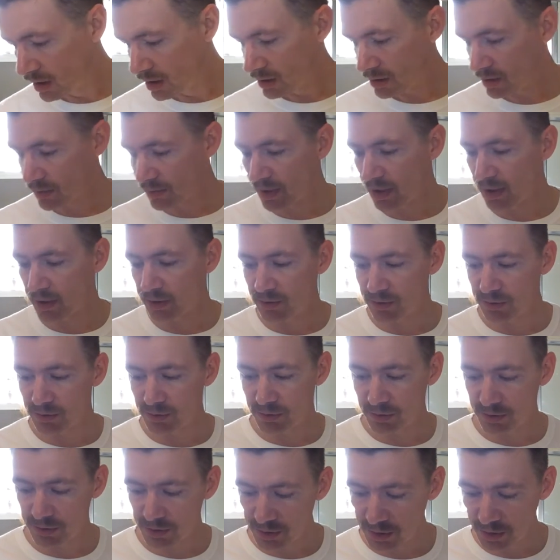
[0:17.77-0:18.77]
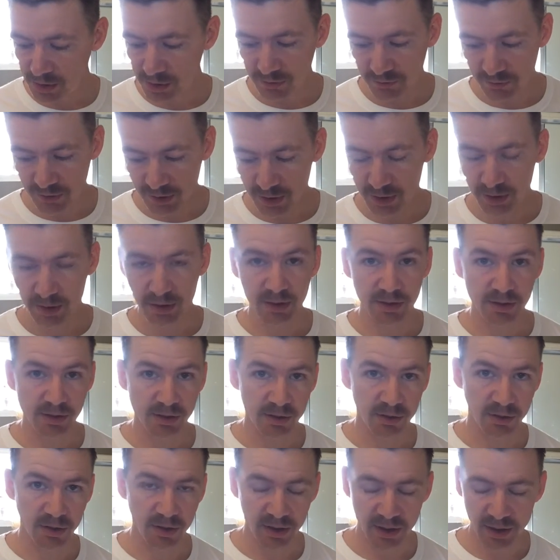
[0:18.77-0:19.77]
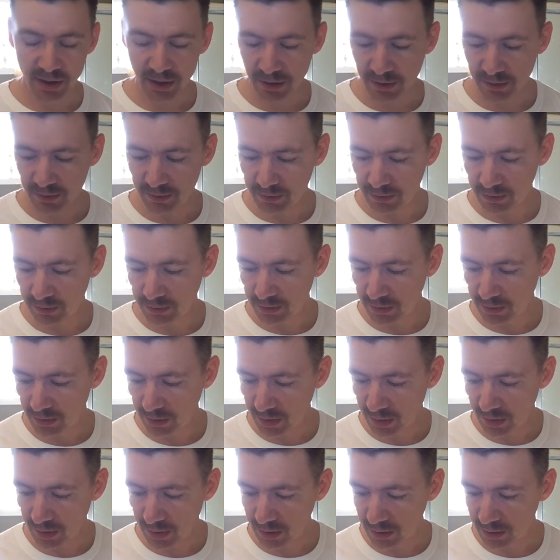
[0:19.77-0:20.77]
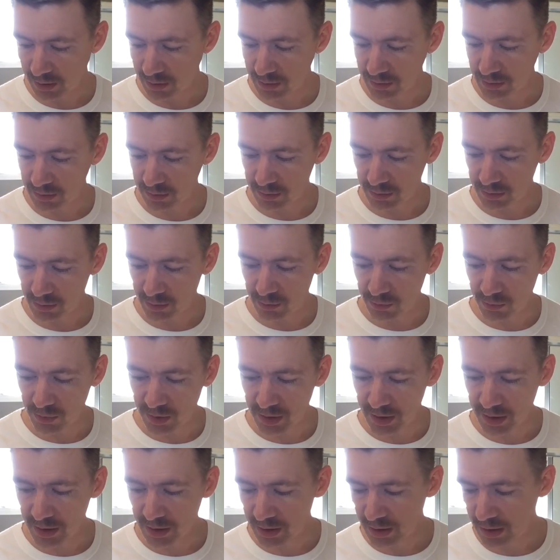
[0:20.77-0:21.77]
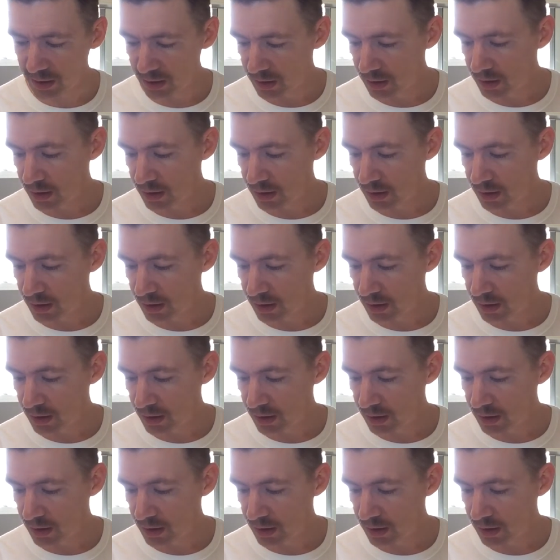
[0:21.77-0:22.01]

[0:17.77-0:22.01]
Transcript: somebody who's just fixing to get started out, and the way